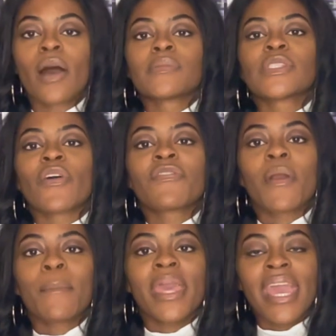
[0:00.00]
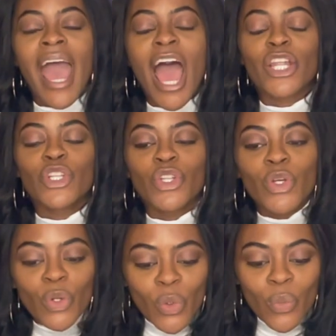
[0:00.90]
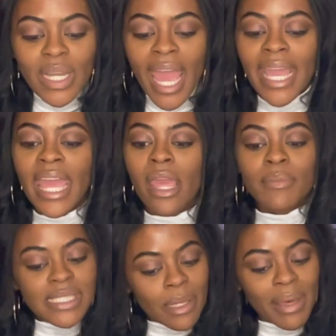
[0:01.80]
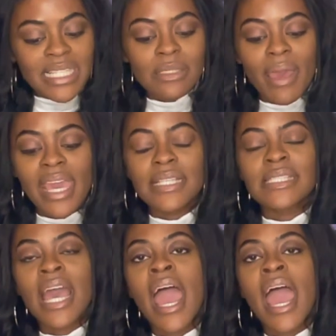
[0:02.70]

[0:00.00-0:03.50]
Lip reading: So for me, I knew when I came into my space,